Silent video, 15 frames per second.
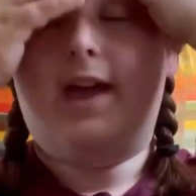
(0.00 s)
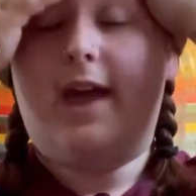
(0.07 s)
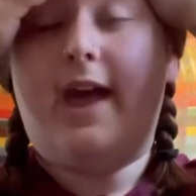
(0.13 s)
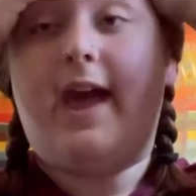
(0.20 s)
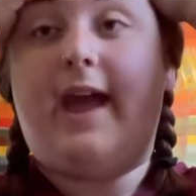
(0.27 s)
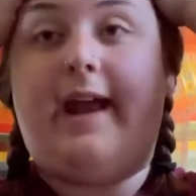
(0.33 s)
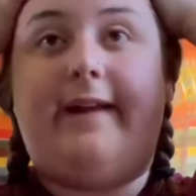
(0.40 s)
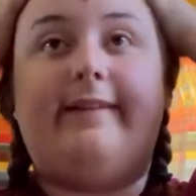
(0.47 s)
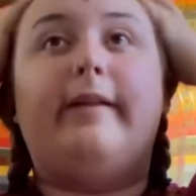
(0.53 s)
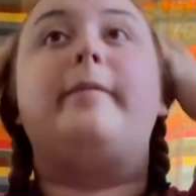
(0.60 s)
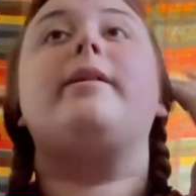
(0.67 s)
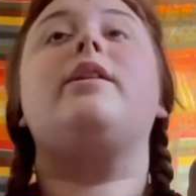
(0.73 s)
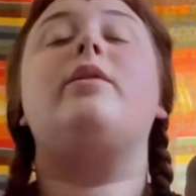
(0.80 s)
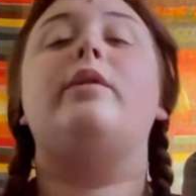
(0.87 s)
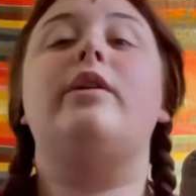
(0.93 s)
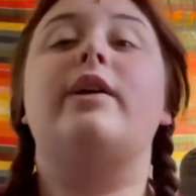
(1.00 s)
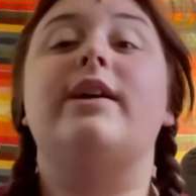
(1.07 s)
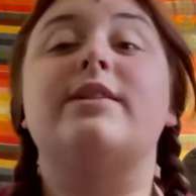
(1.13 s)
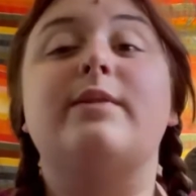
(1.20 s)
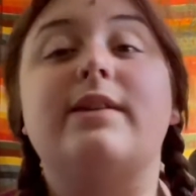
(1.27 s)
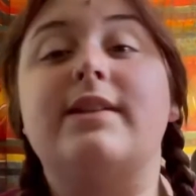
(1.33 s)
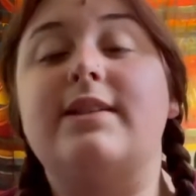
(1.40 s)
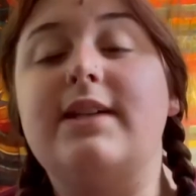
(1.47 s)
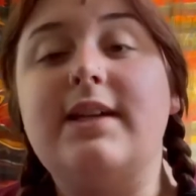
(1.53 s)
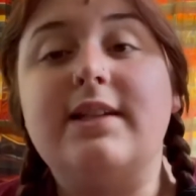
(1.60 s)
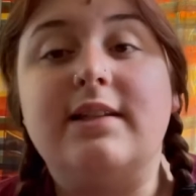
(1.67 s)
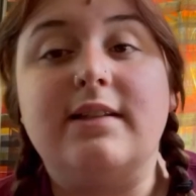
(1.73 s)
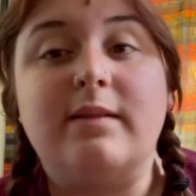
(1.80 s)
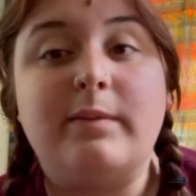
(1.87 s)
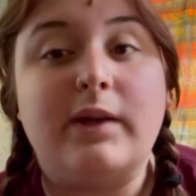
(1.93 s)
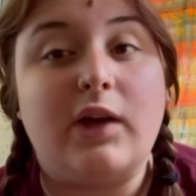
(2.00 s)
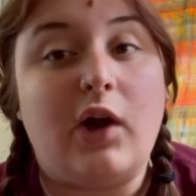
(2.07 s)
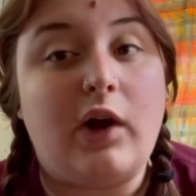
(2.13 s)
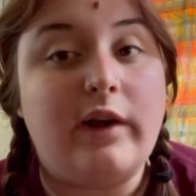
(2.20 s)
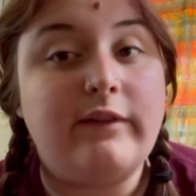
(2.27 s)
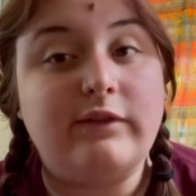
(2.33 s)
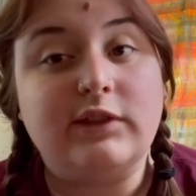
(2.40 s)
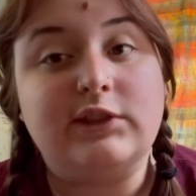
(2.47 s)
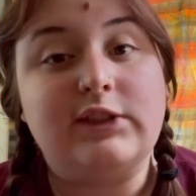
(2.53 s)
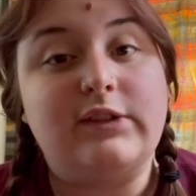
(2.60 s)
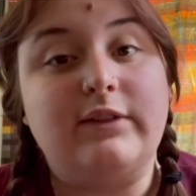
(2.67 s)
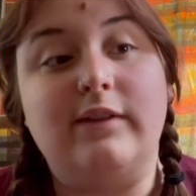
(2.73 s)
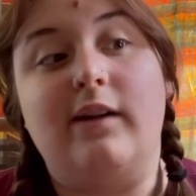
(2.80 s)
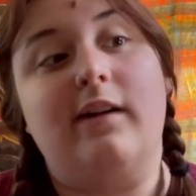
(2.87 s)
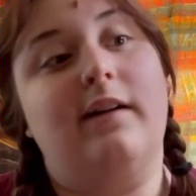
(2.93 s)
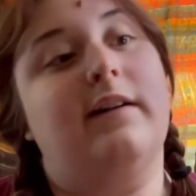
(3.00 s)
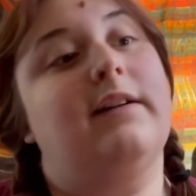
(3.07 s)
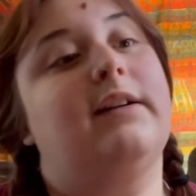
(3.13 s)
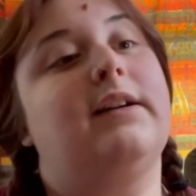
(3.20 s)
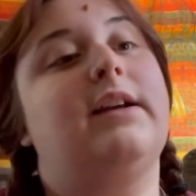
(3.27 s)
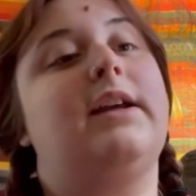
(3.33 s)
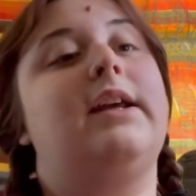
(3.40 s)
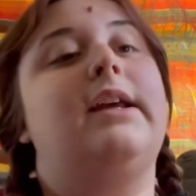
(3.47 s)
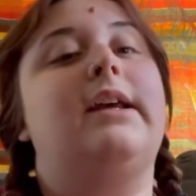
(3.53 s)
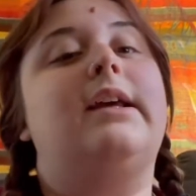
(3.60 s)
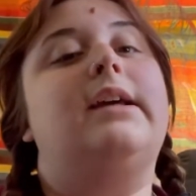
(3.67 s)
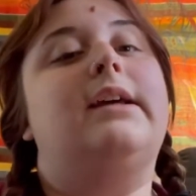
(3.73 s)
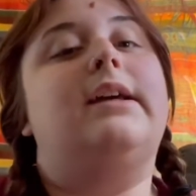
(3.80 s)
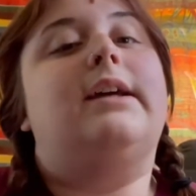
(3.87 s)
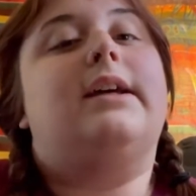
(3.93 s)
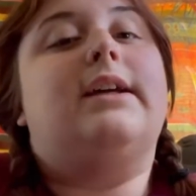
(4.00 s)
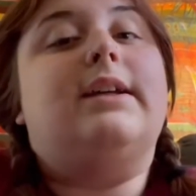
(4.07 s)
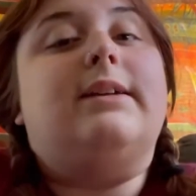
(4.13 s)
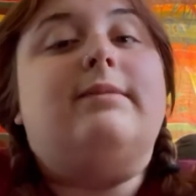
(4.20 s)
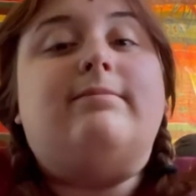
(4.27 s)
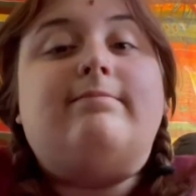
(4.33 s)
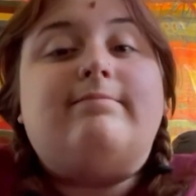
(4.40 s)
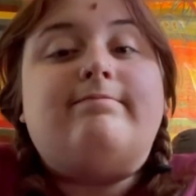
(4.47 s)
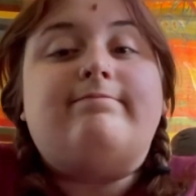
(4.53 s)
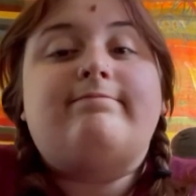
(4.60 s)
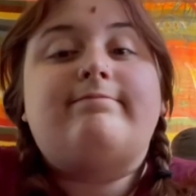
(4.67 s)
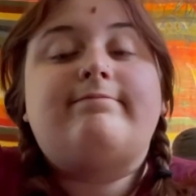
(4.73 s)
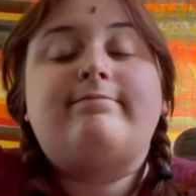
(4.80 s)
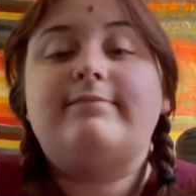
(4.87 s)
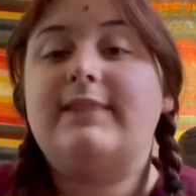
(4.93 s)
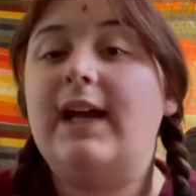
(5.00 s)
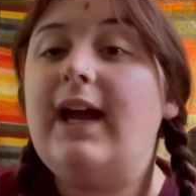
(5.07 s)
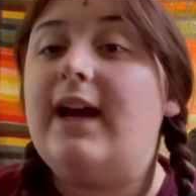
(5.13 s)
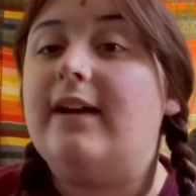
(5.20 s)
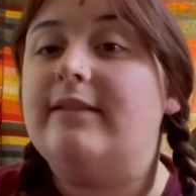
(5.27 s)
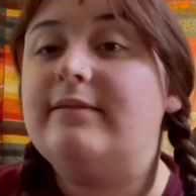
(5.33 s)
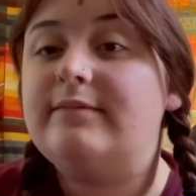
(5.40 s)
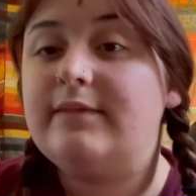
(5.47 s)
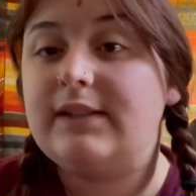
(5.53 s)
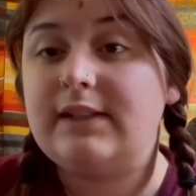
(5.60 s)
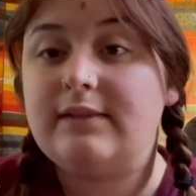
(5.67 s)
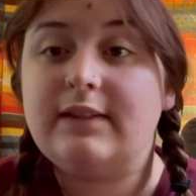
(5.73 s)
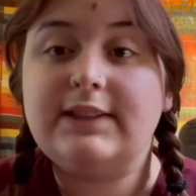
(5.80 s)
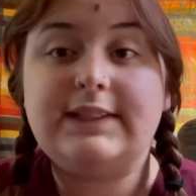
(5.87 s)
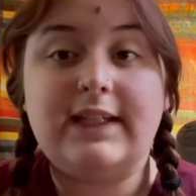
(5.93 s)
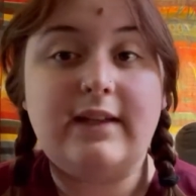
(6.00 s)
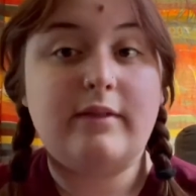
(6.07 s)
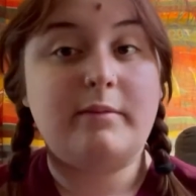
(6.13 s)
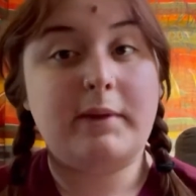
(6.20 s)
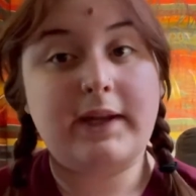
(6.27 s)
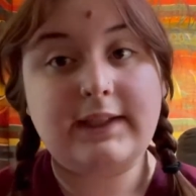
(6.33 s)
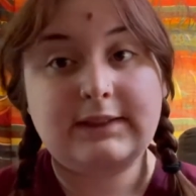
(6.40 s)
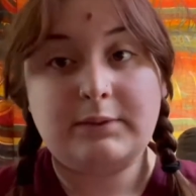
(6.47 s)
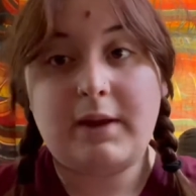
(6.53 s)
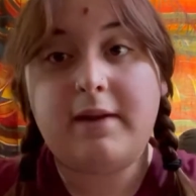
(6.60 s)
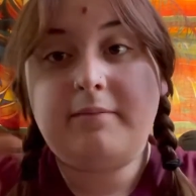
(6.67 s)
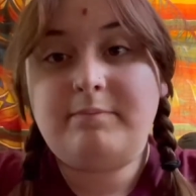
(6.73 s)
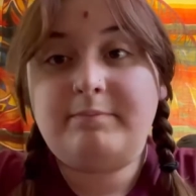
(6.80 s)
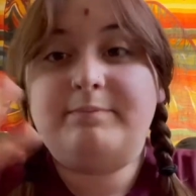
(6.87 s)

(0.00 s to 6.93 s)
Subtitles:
and let me know what you guys want to see since I've been gone for so long. Yeah, see you in my next one.